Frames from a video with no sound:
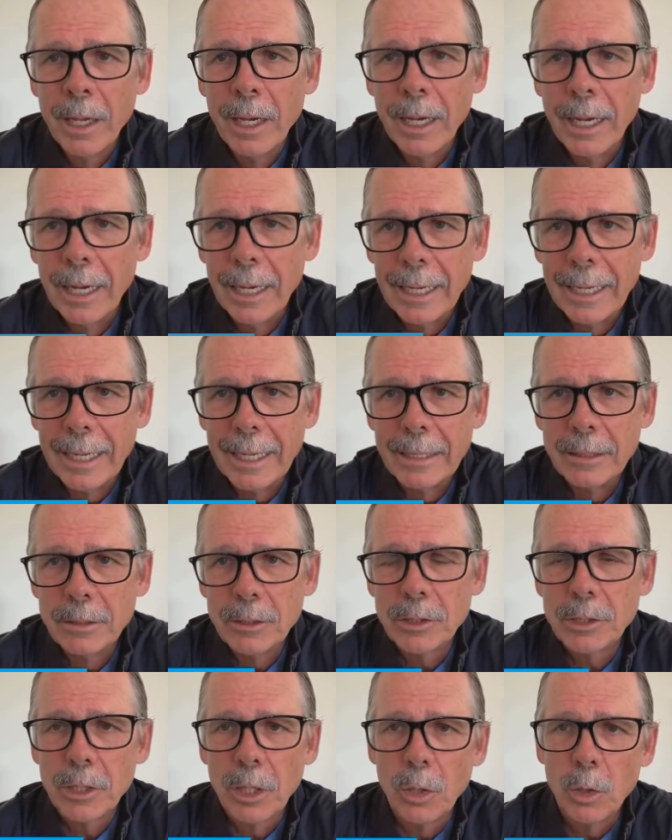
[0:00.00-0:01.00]

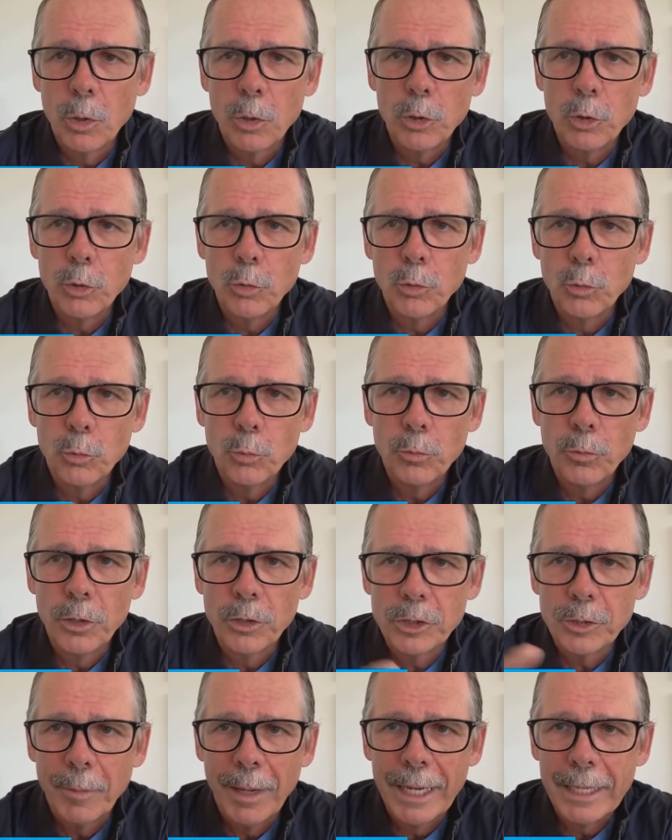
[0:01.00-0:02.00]

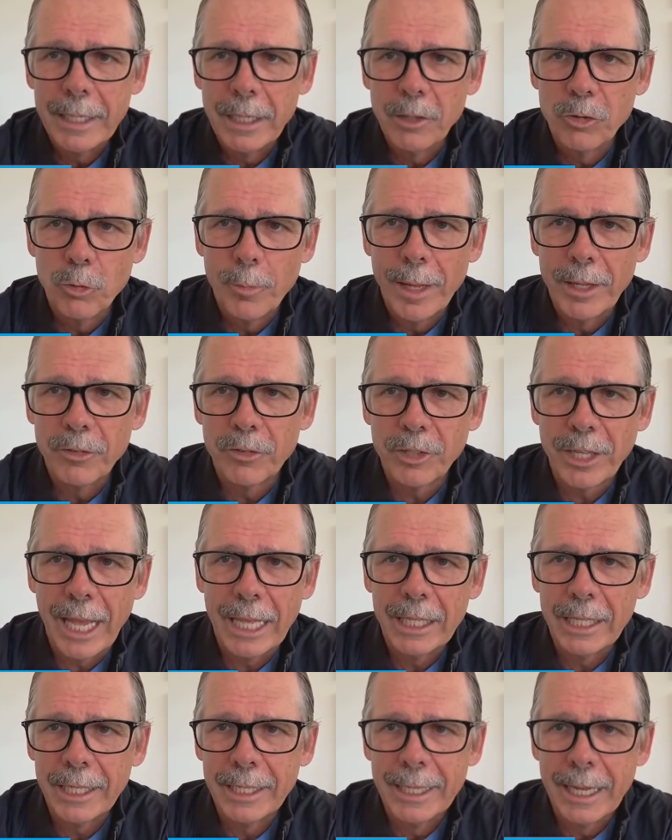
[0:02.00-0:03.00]
There's some ideas about
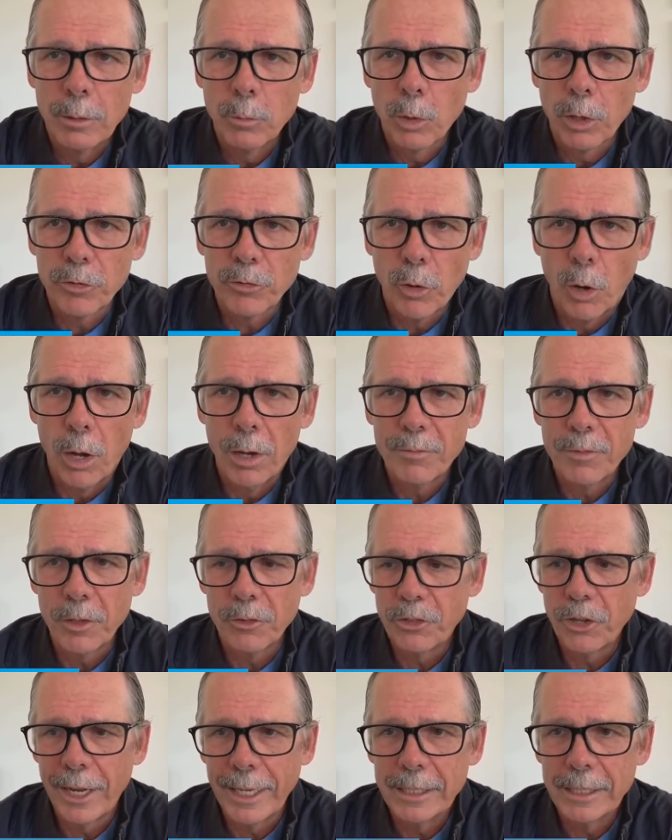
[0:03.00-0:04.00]
scaling networks off
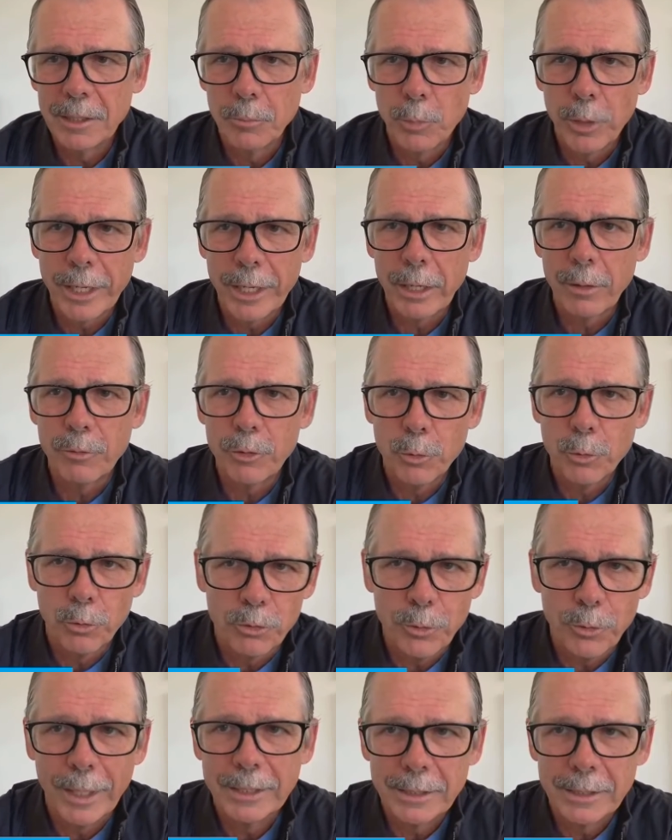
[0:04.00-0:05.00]
the chain and bringing fewer
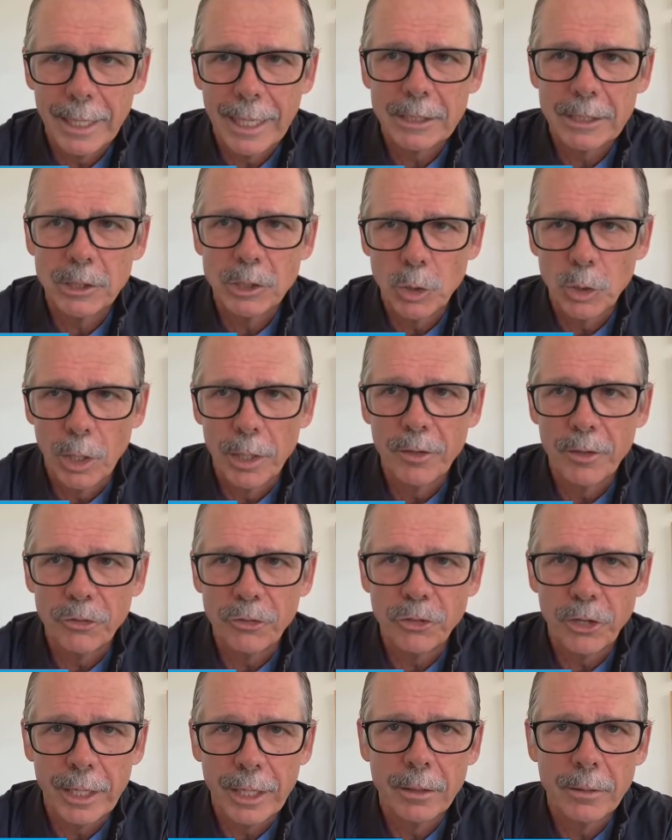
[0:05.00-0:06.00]
transactions on the
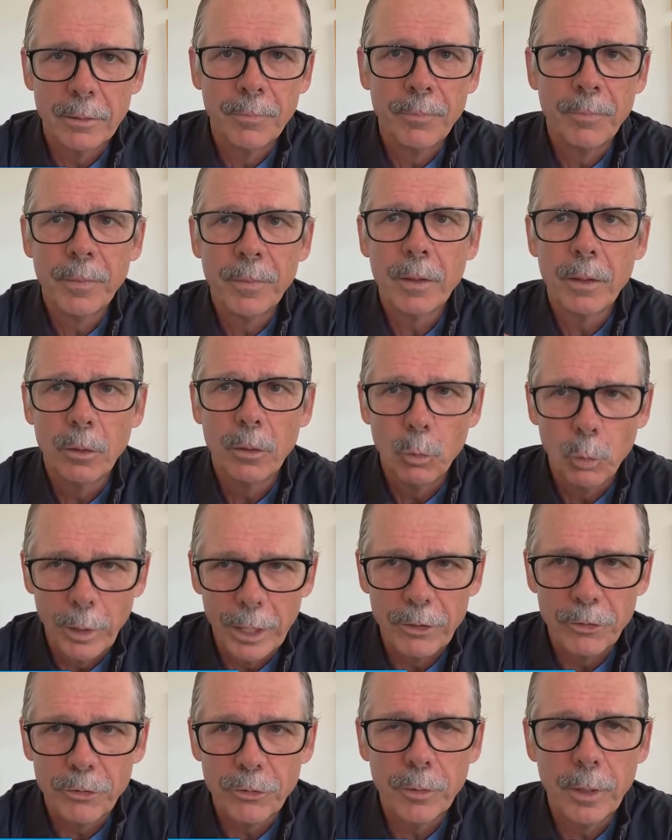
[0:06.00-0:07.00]
chain,
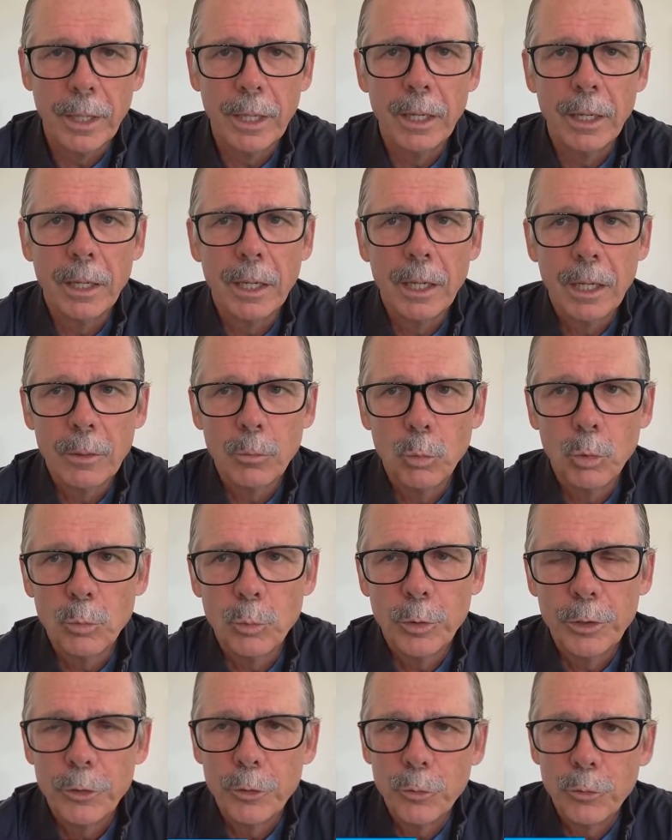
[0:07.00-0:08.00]
which will
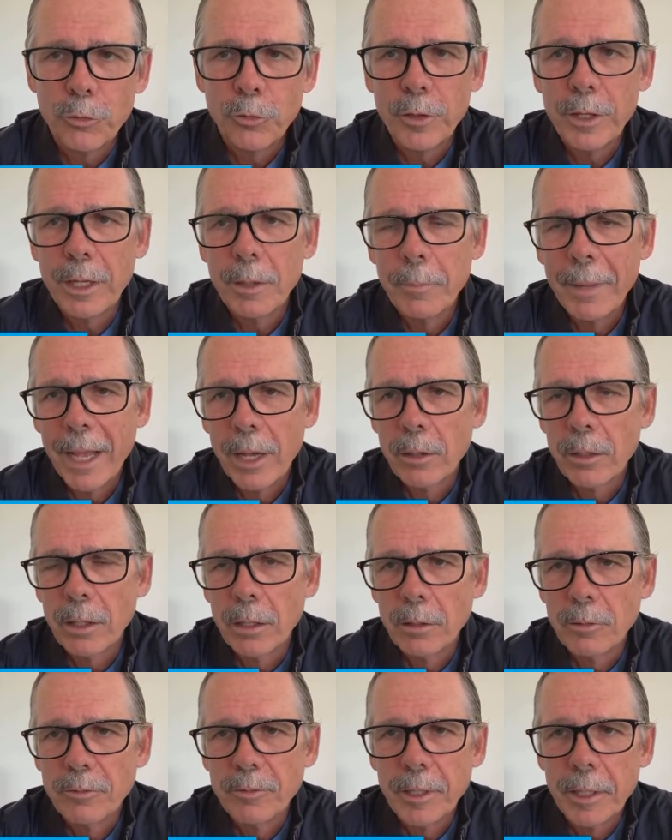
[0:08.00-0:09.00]
reduce the amount
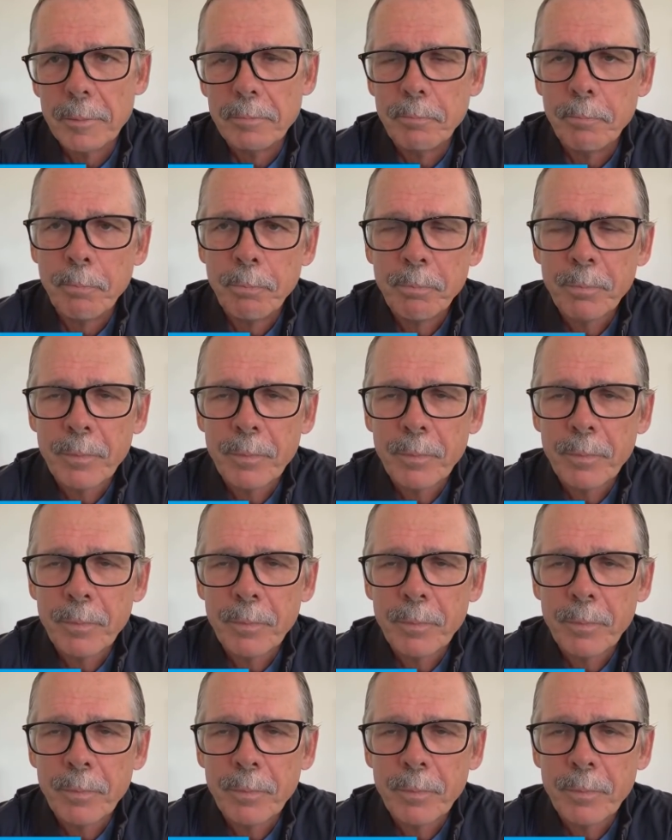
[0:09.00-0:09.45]
of